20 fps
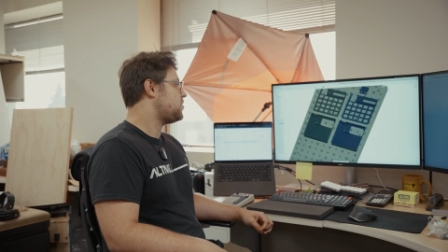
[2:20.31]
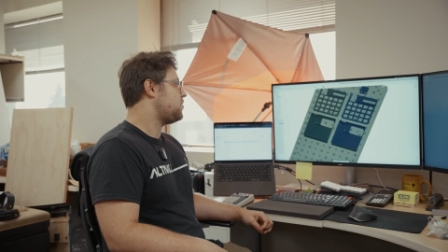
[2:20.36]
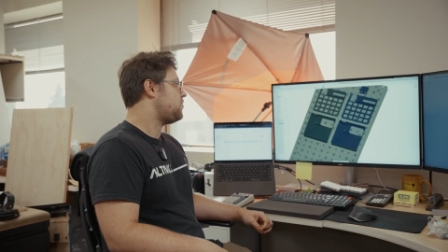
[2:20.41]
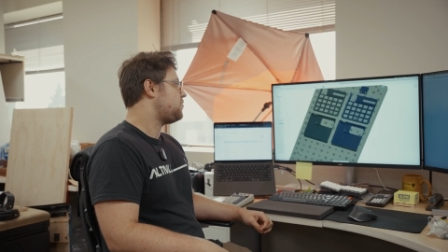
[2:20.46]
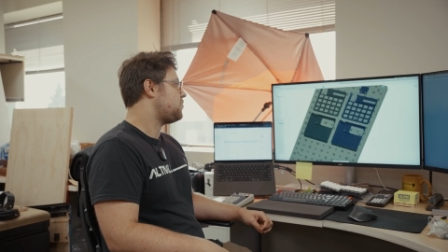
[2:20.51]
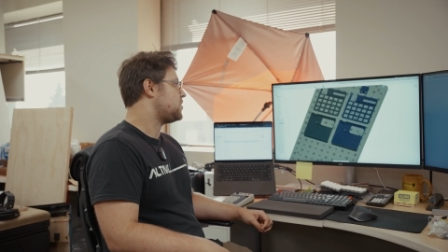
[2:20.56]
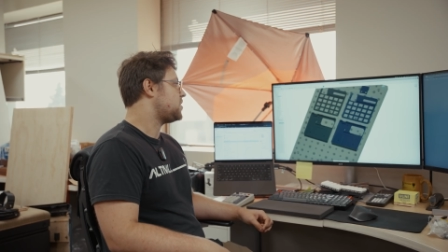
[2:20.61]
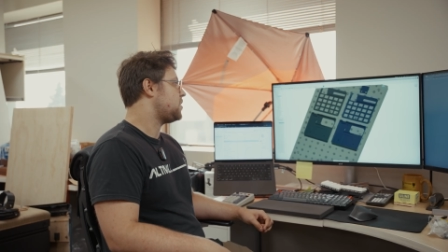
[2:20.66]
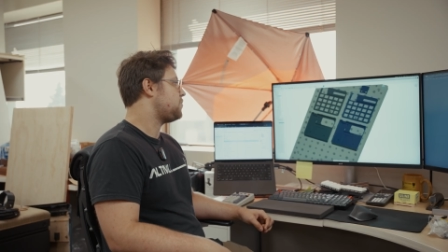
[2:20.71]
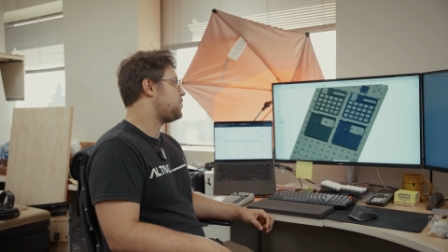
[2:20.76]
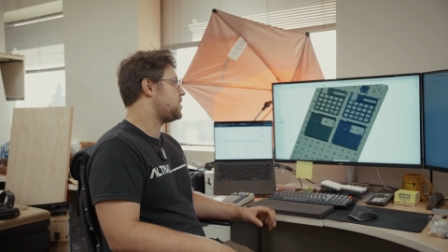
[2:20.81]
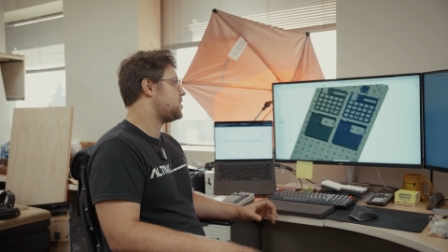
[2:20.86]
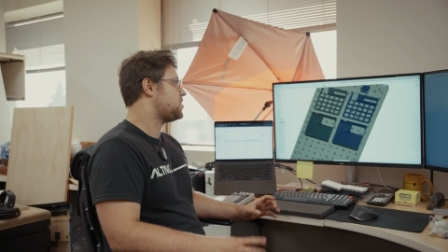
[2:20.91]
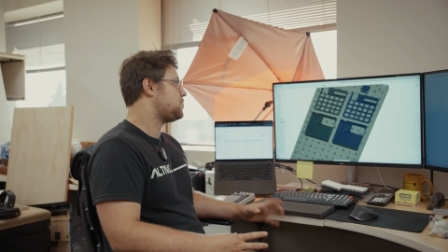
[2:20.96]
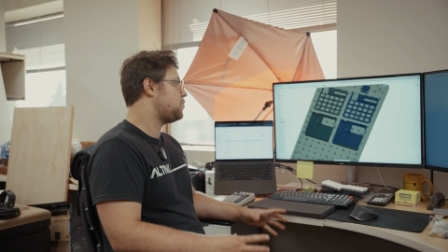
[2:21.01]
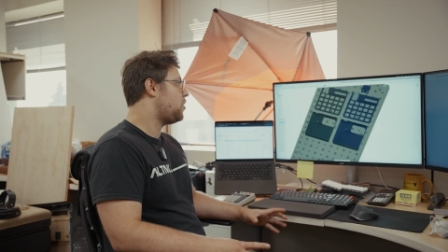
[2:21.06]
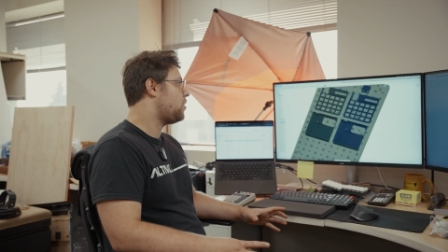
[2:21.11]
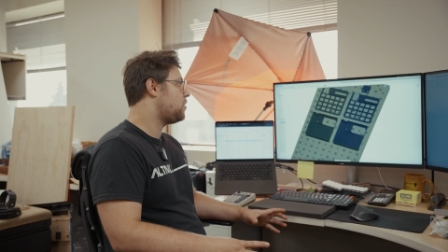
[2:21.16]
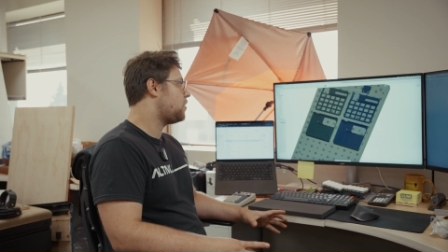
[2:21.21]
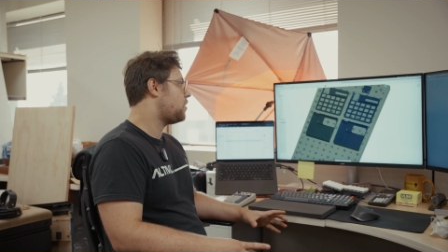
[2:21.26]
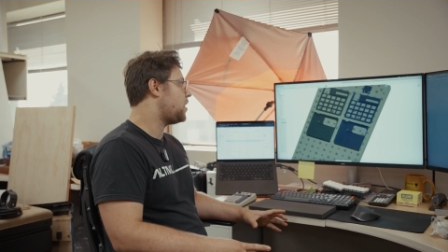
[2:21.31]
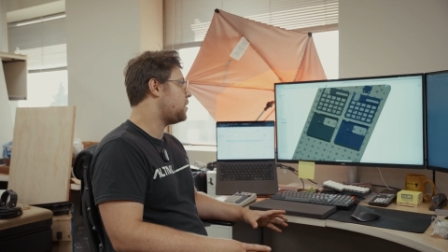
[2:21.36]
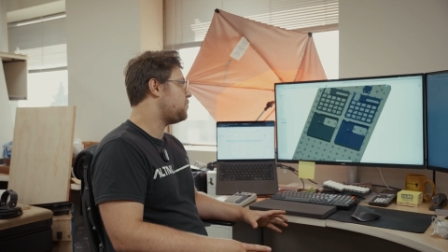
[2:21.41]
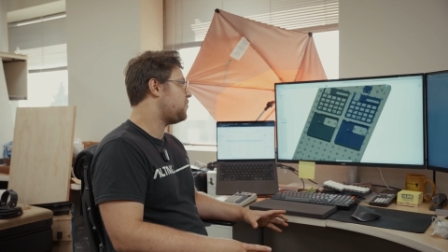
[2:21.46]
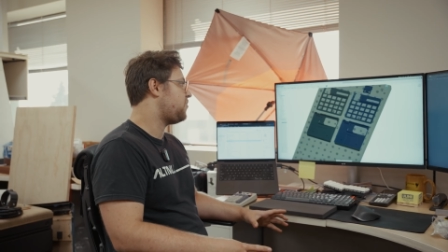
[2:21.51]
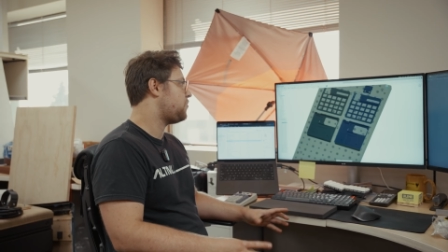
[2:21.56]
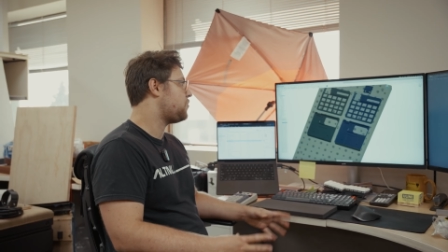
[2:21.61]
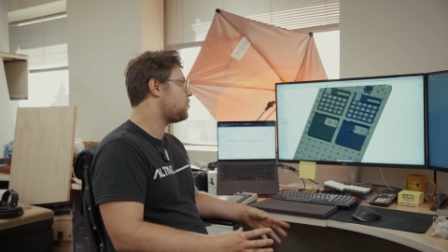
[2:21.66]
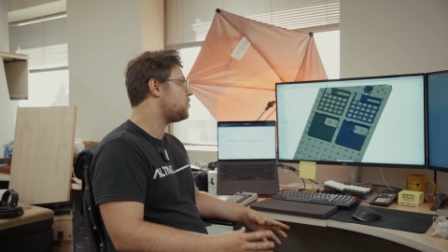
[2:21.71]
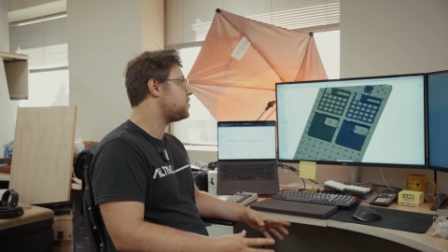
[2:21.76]
So for something smaller, I'm
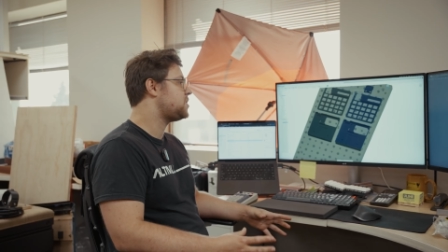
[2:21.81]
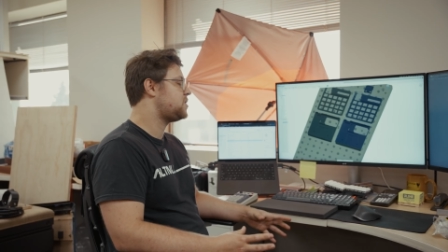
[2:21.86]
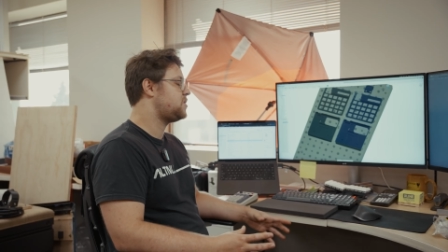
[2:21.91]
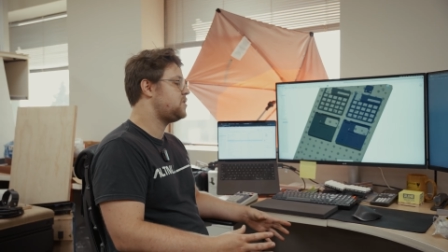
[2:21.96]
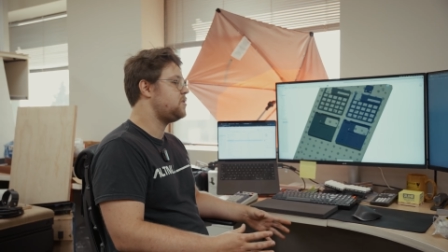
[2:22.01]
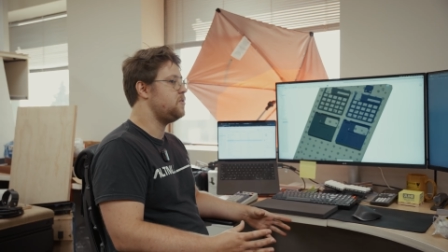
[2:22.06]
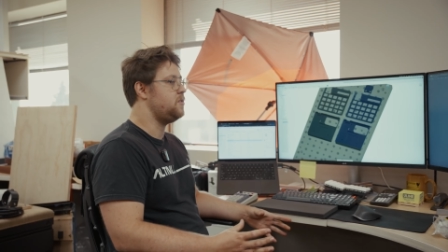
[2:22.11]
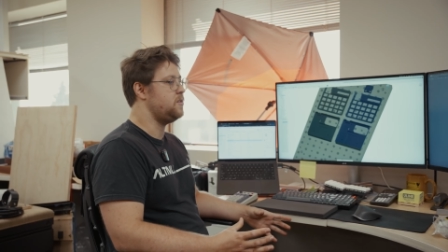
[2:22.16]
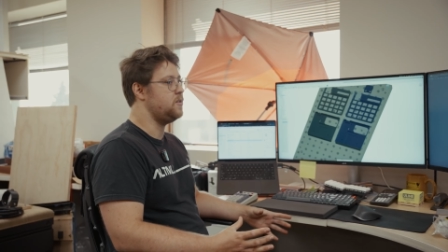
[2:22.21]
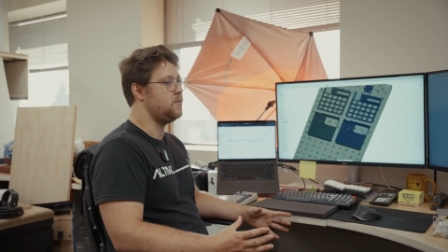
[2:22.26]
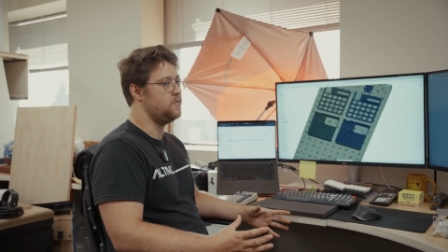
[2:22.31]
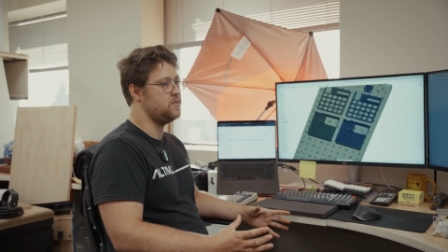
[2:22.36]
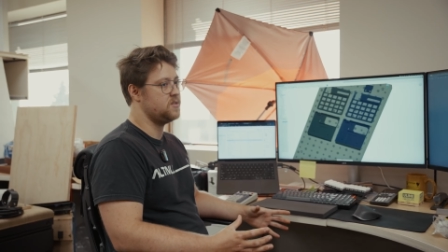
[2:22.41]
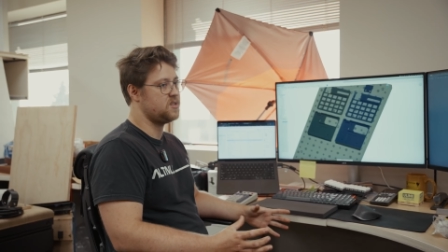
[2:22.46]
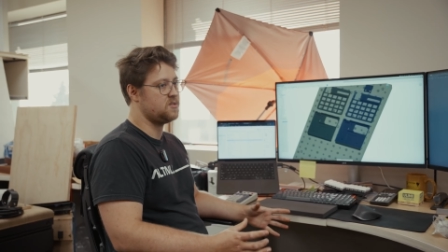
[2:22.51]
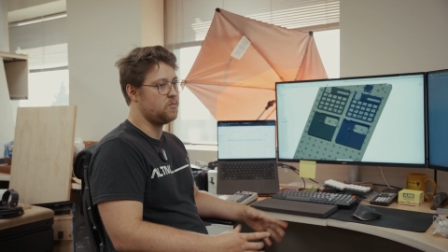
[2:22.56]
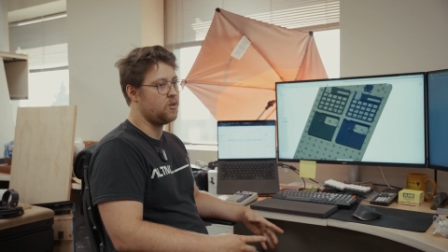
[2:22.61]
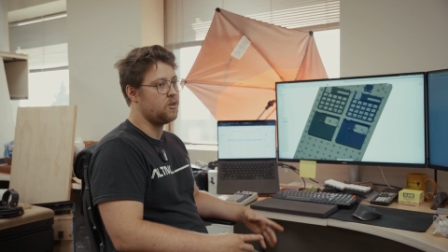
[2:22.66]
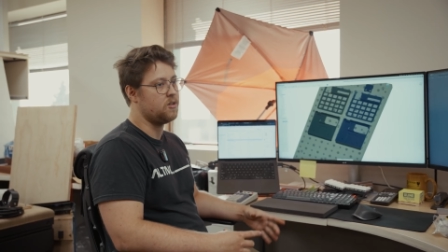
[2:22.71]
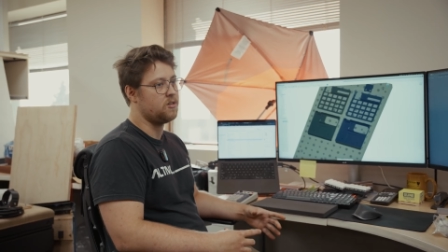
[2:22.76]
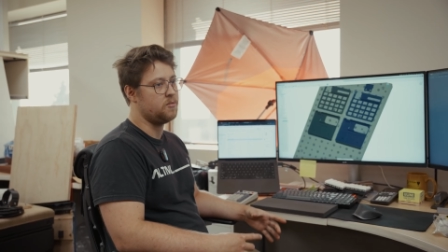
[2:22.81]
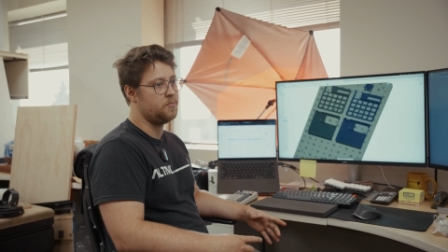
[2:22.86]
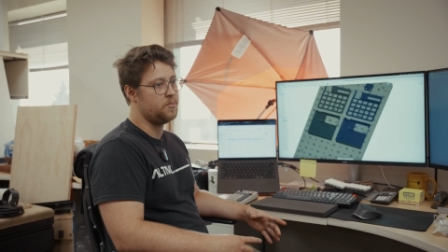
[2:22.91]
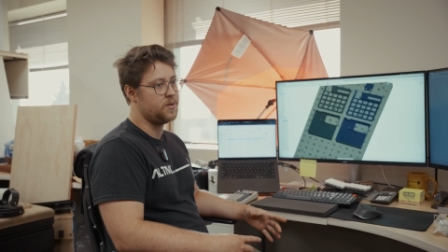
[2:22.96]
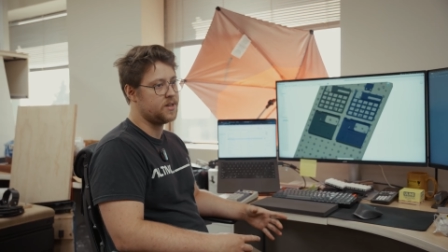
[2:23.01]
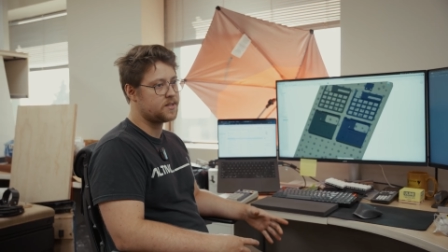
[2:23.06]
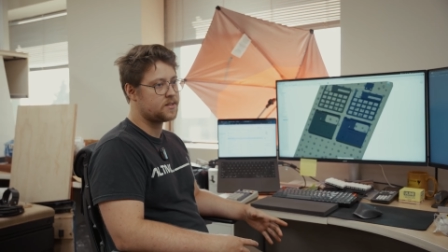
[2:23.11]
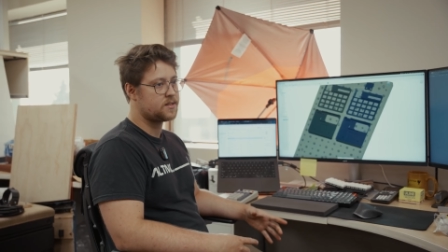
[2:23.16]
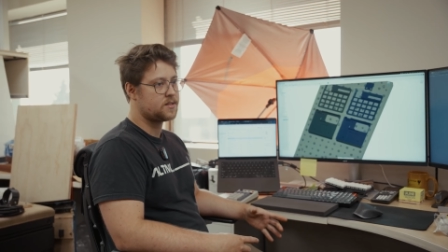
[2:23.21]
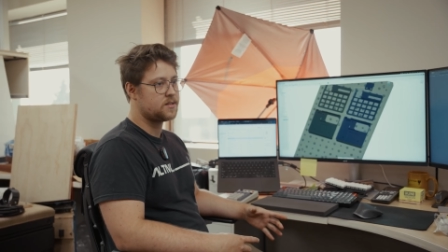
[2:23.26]
forced to use smaller
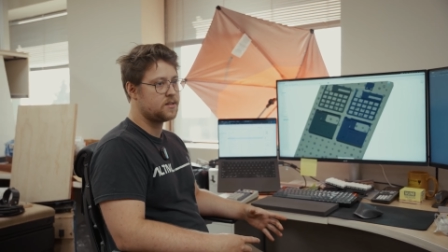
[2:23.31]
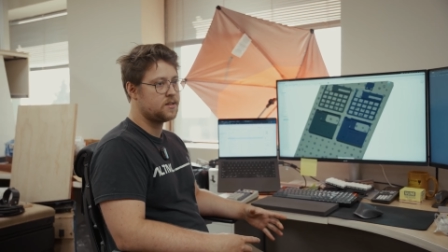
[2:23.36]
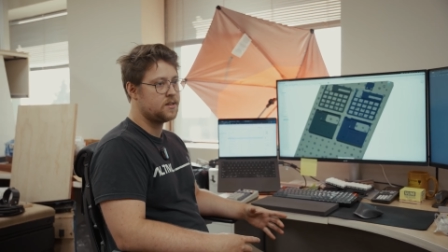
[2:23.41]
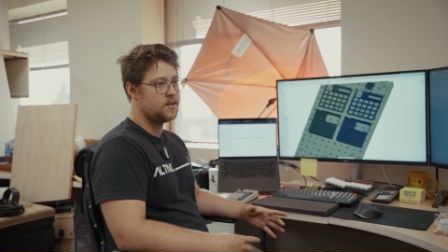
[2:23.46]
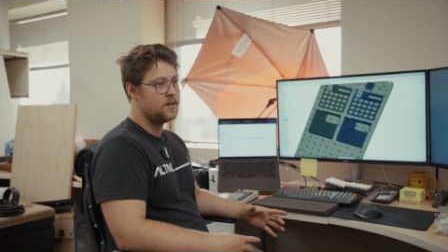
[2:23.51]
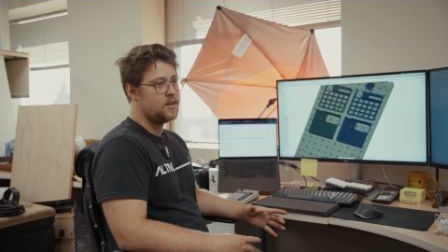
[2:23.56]
bits